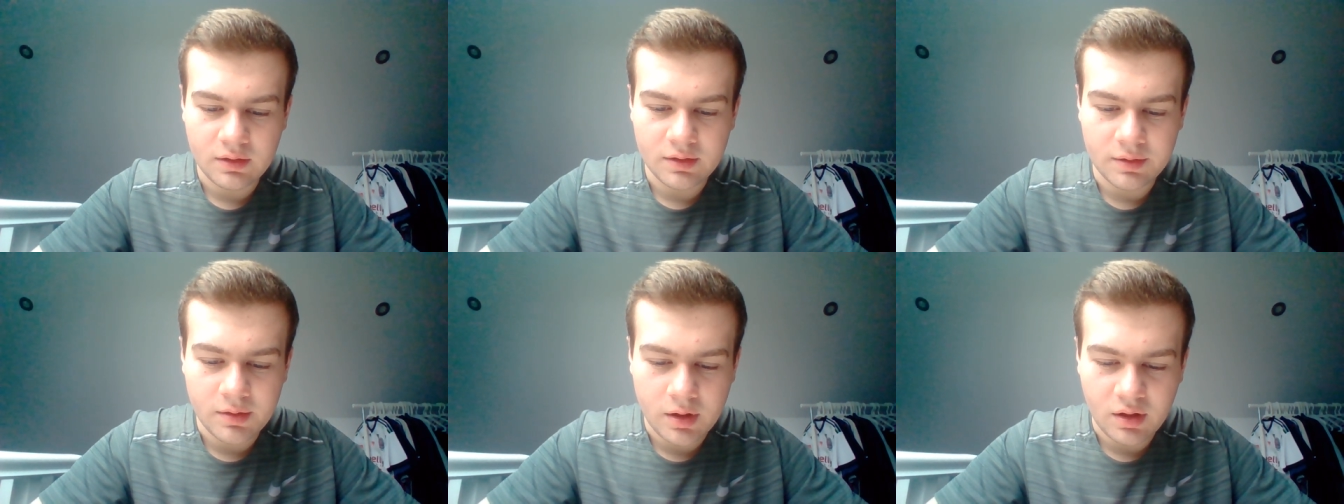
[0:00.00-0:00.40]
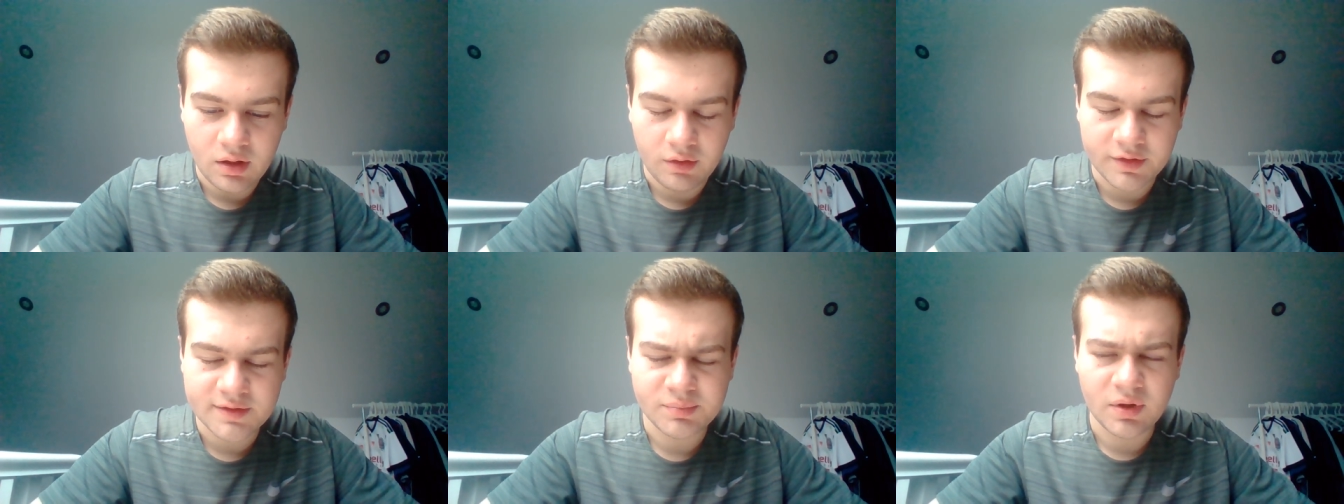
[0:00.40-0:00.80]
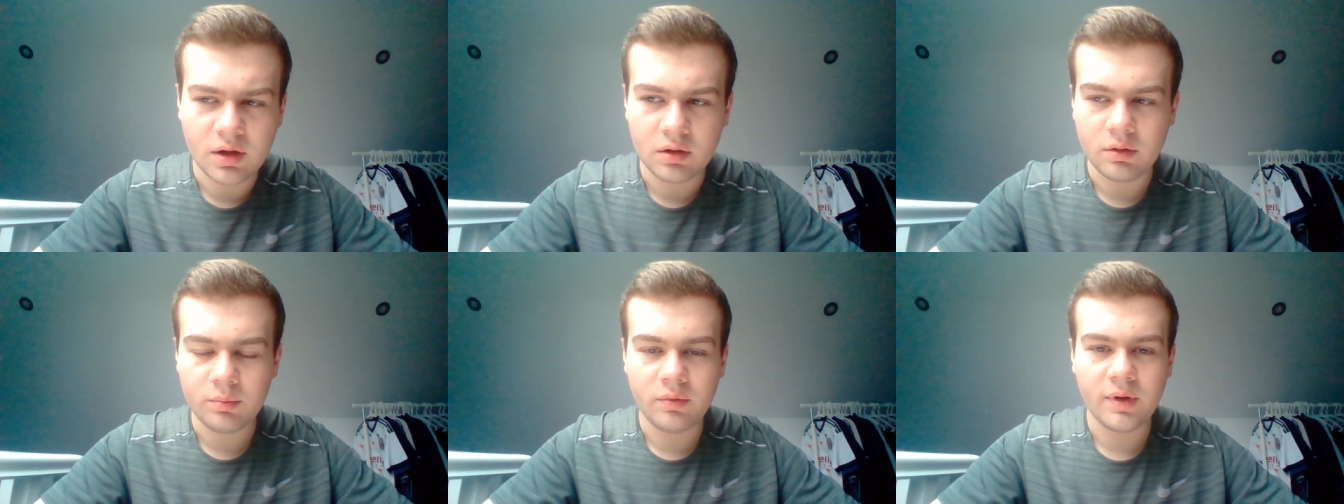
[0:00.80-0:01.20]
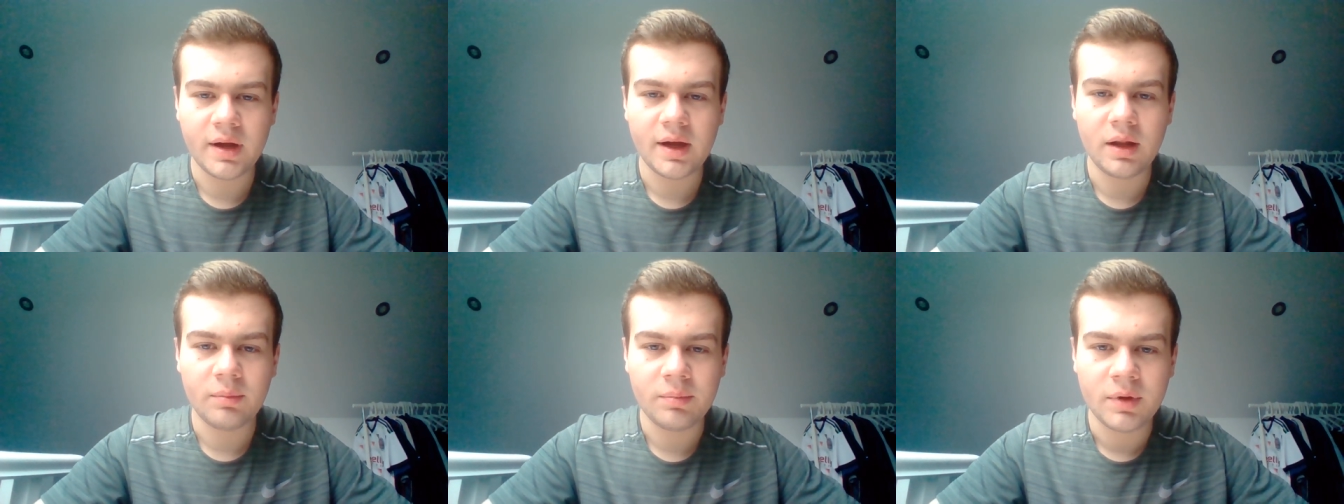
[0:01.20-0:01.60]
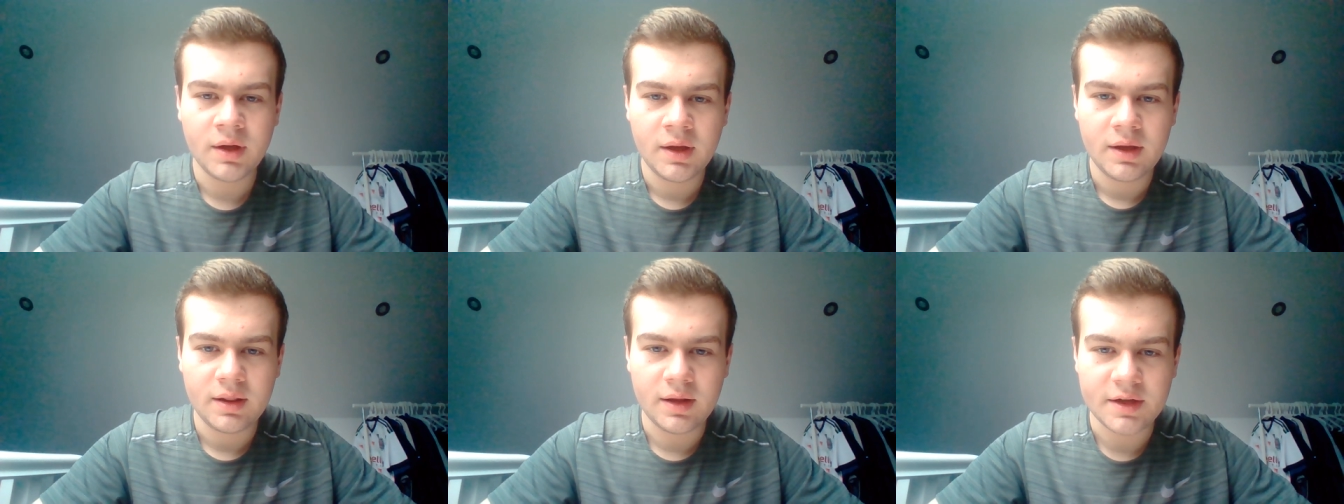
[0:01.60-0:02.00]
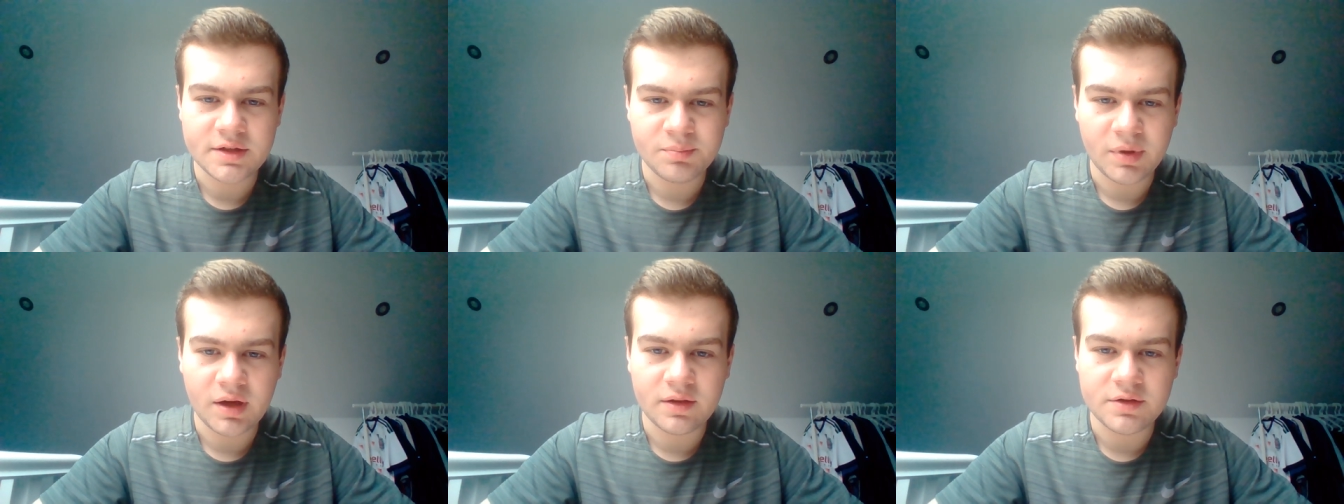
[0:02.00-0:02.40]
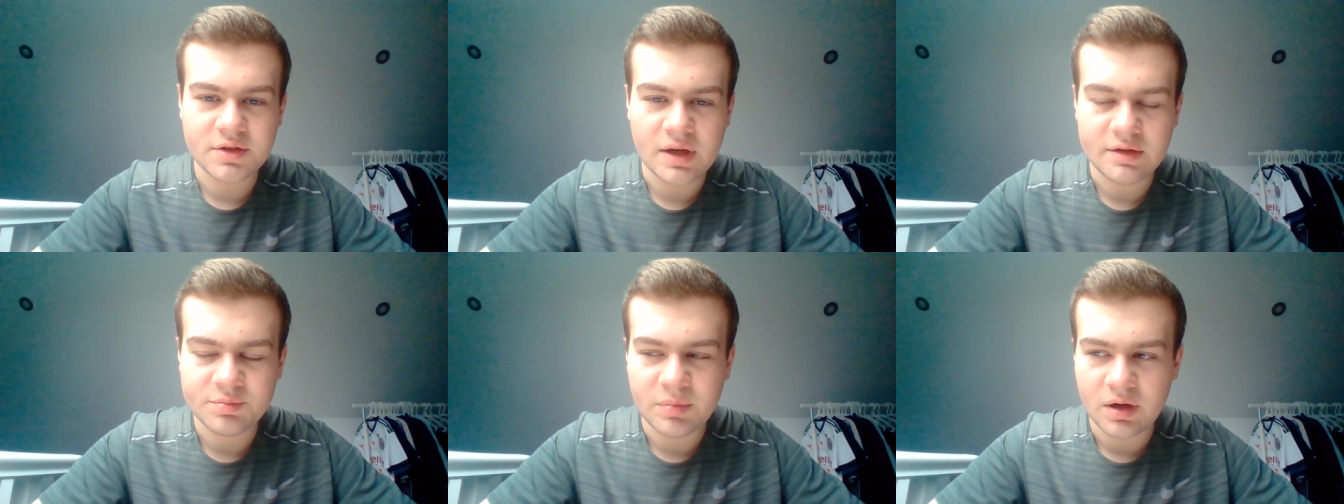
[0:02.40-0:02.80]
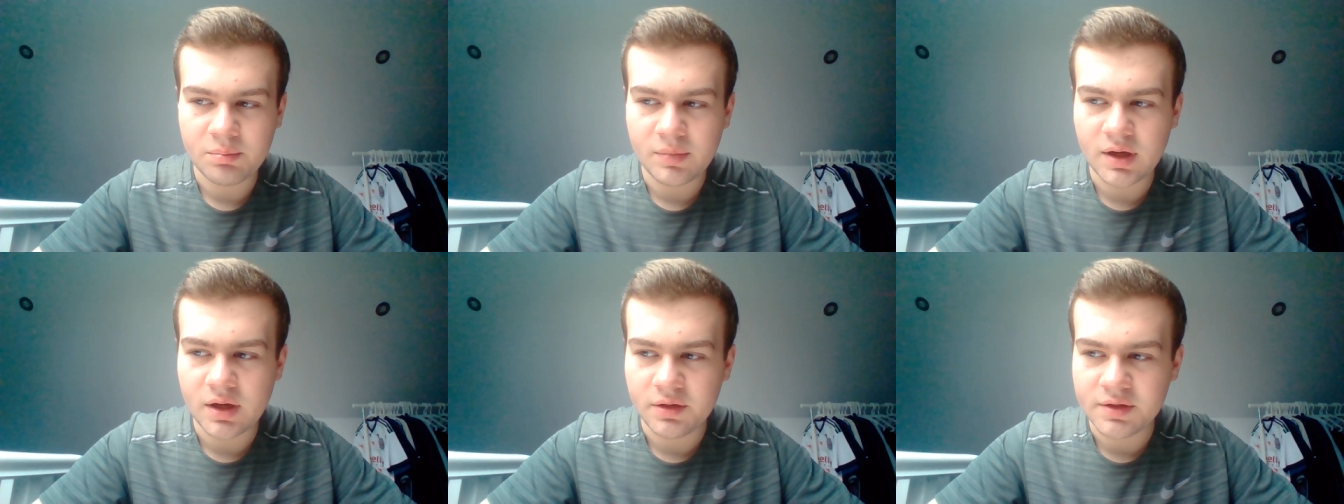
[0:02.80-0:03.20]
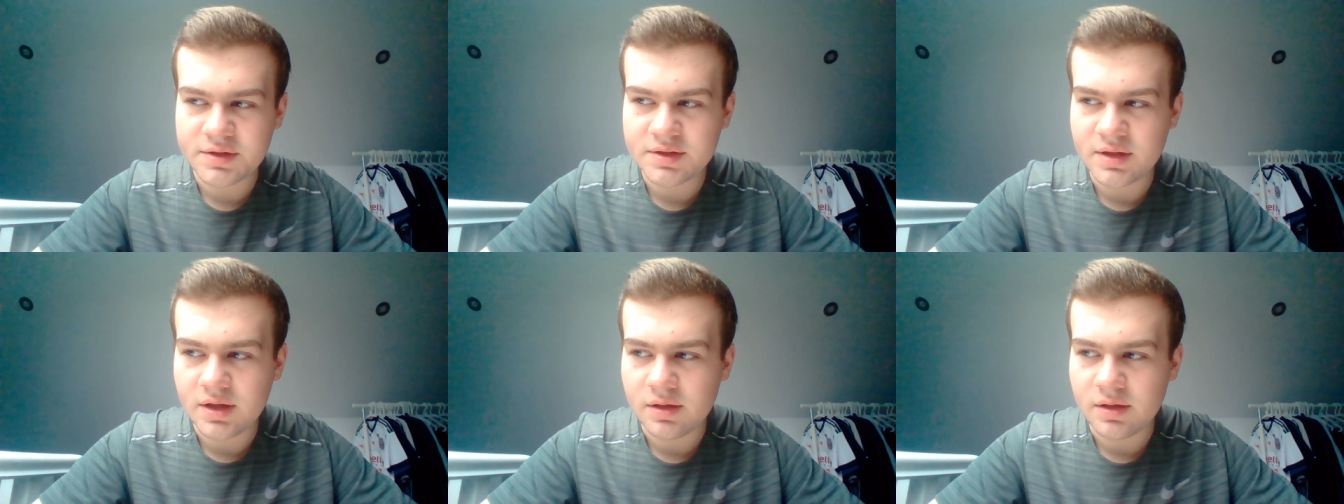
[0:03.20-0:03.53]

He holds the ball up well, lays it back to James McManus.